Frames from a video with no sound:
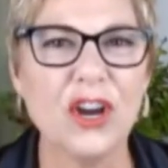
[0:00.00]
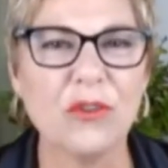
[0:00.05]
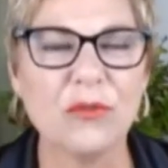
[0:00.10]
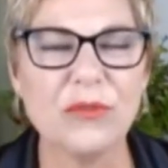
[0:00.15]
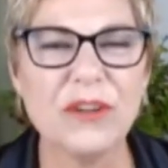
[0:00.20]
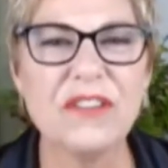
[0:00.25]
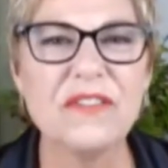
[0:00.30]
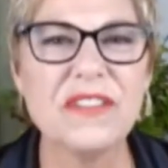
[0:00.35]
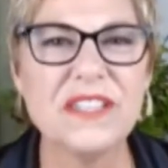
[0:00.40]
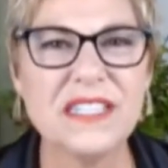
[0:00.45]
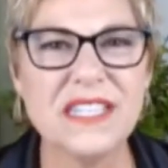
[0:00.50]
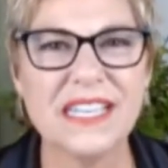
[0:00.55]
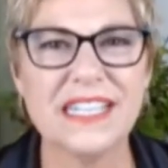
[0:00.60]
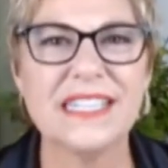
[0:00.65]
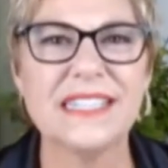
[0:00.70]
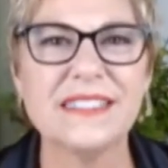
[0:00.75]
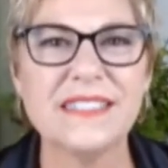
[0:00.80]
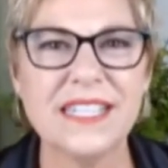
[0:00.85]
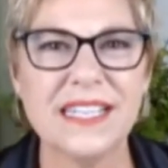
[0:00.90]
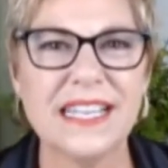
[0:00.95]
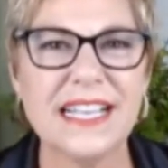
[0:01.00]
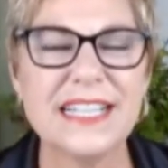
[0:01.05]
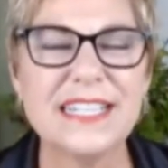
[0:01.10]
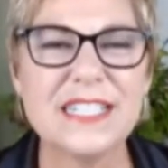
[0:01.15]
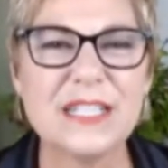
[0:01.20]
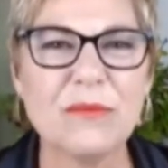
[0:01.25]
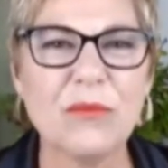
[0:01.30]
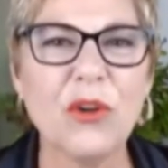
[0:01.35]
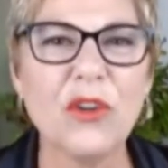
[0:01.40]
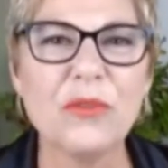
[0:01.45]
revisiting today
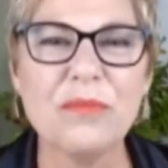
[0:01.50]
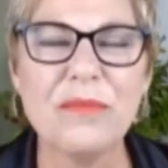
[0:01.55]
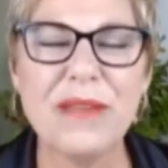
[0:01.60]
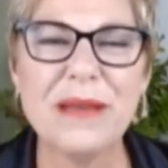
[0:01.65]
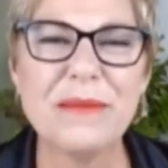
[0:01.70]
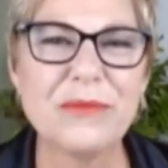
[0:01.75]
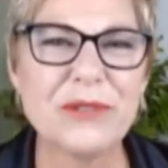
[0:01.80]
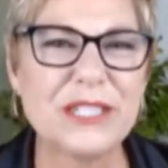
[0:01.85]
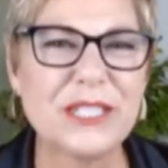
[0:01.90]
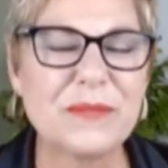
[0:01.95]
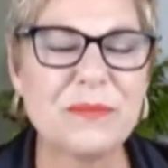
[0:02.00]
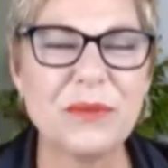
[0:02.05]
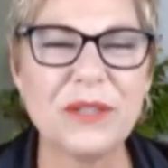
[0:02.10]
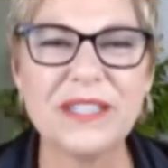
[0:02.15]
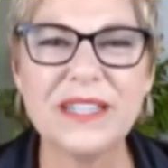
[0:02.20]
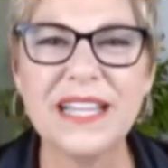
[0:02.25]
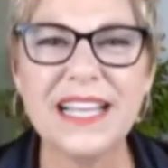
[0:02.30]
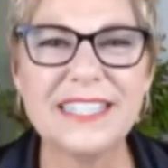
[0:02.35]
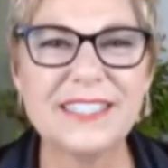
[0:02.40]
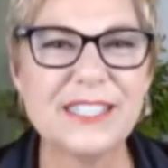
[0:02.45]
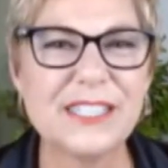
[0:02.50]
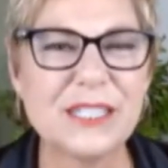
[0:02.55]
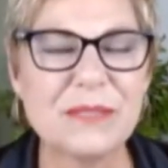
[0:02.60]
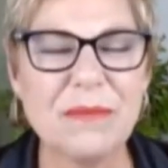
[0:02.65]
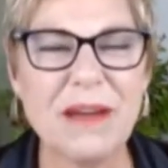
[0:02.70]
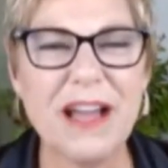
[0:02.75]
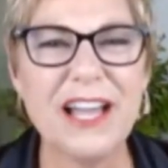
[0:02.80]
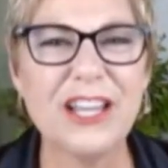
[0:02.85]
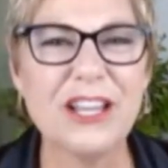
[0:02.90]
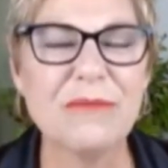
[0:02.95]
some old memories put lots of
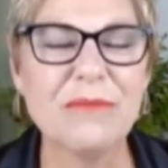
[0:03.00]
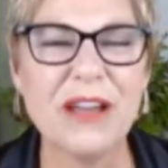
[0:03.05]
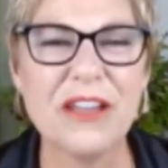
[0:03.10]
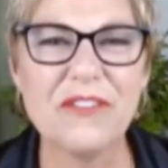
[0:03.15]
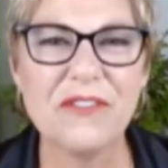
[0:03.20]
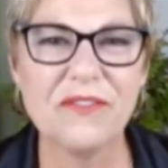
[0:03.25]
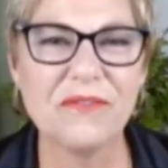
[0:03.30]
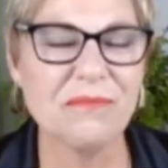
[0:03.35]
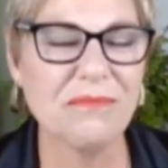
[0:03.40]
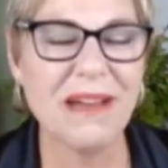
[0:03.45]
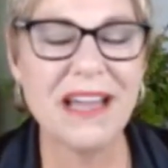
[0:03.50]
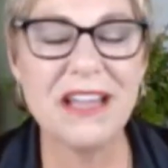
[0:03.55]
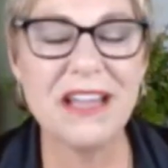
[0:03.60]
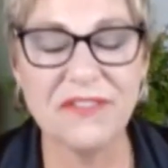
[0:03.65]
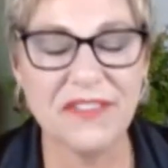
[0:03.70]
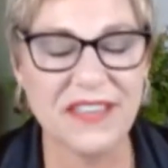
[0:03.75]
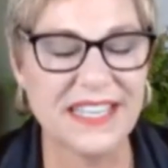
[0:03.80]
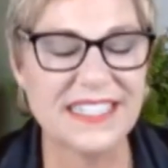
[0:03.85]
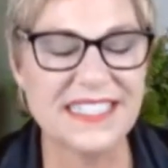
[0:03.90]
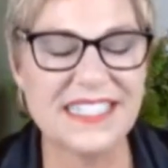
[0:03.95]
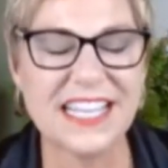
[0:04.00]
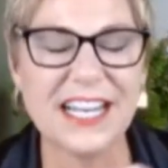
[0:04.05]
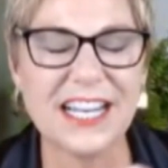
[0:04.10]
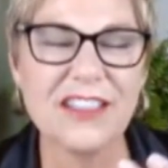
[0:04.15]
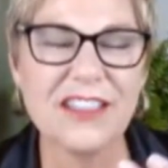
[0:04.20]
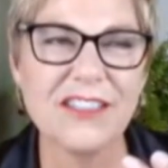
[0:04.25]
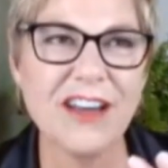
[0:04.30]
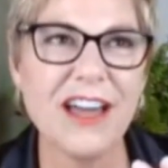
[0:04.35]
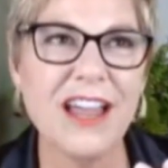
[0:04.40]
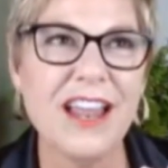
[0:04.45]
smile on my face. And I
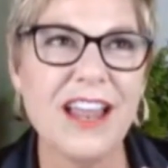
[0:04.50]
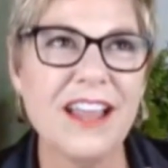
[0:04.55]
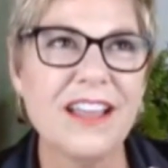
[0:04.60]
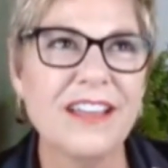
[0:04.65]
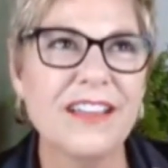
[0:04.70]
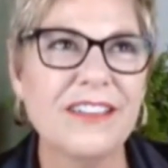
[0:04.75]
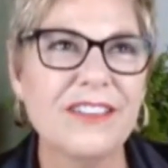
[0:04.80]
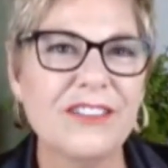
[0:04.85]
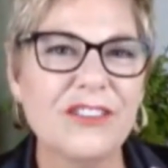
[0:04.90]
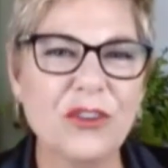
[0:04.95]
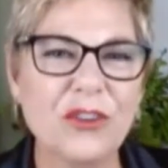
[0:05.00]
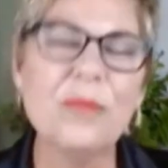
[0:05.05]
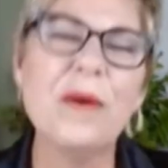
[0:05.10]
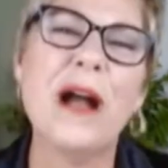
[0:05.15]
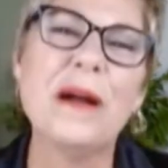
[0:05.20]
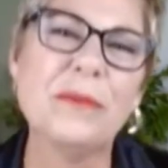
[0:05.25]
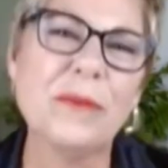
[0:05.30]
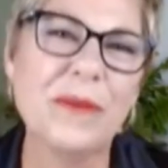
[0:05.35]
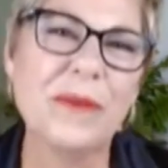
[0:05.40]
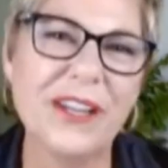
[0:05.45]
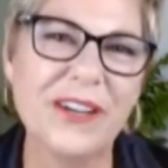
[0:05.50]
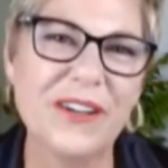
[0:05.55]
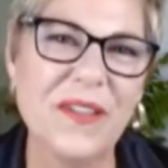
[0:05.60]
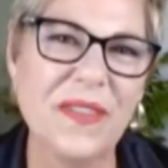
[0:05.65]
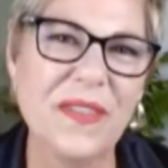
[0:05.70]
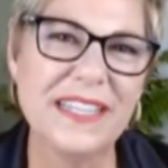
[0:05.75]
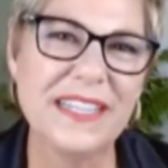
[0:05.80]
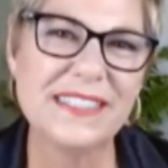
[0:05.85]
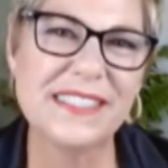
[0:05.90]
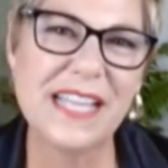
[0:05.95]
thought, you probably are
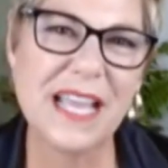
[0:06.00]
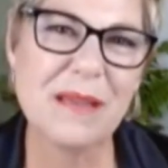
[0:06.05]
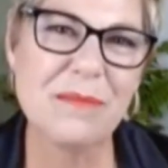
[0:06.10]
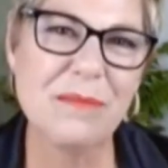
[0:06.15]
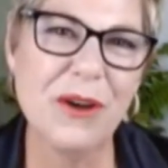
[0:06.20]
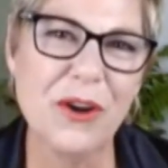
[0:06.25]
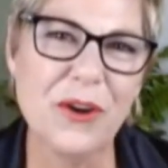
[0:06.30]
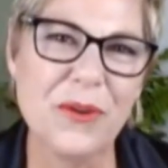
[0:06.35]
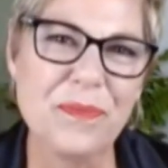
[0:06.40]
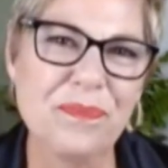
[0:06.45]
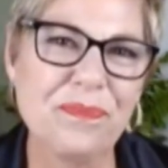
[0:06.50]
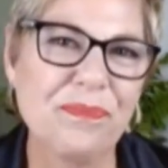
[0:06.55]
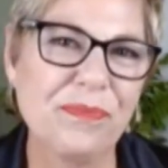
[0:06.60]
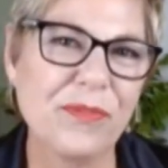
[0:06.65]
in that same mode.